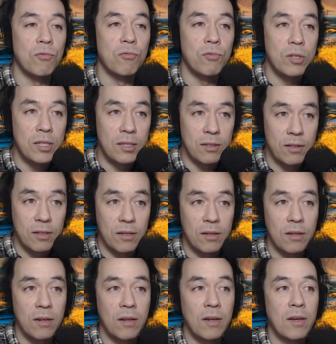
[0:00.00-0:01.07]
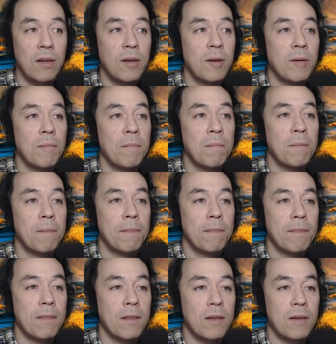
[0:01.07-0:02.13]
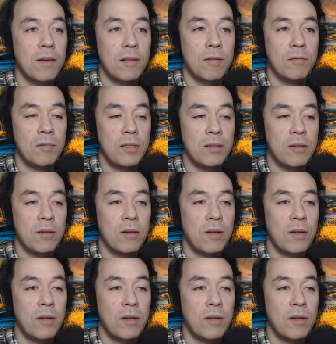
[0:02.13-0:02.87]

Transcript: reason. Okay, the reason.